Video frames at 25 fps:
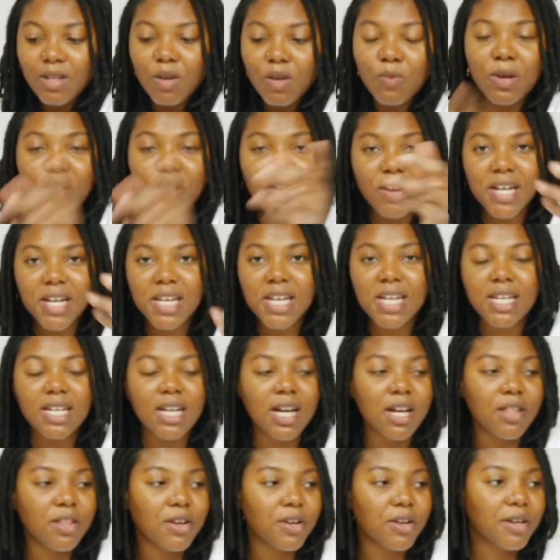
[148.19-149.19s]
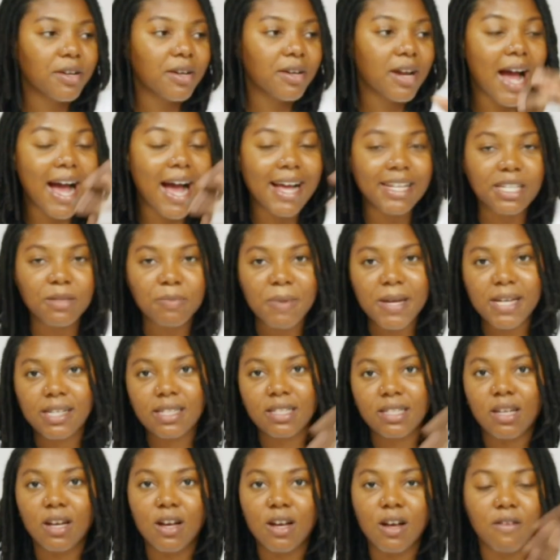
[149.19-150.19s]
Whether I need other
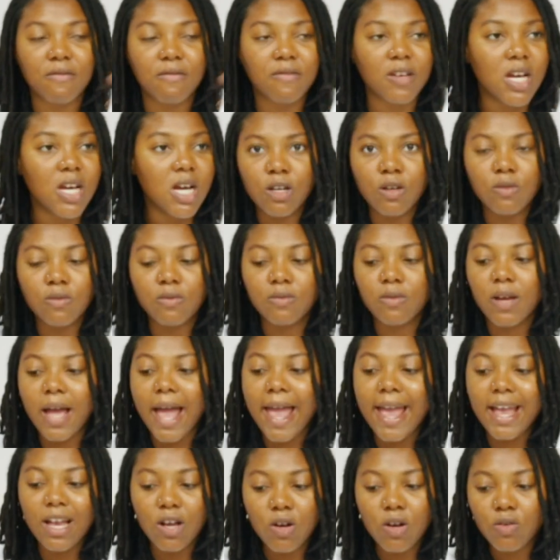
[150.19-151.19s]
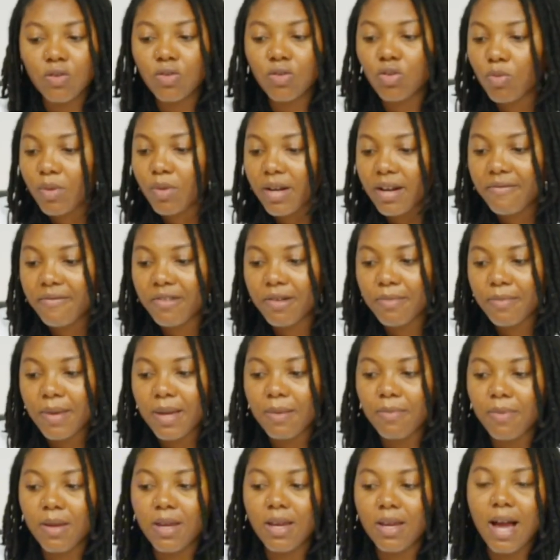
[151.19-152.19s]
aspects of video angles or whatever it
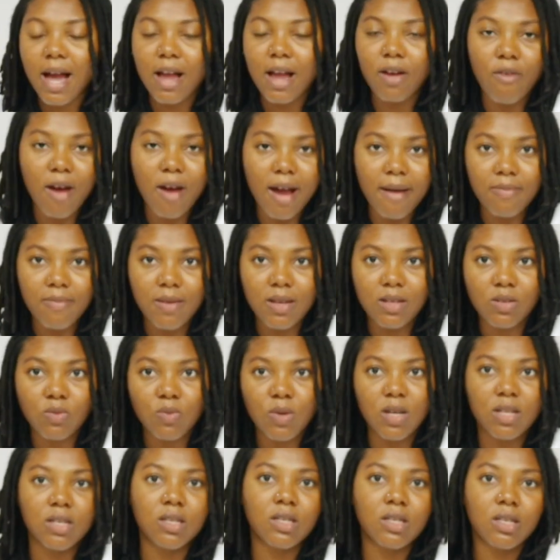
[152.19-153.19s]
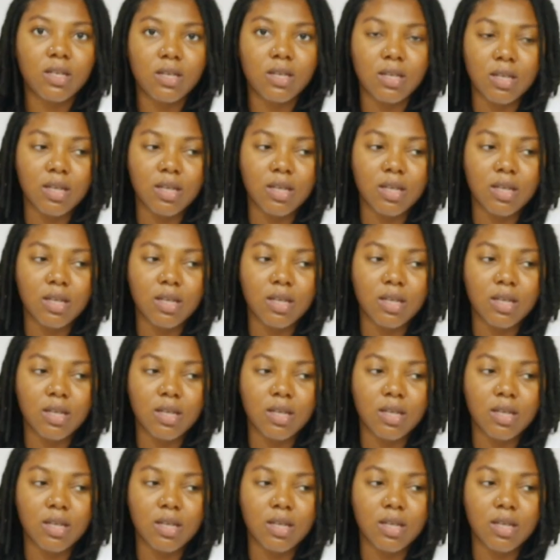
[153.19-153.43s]
may be, I grab these ones.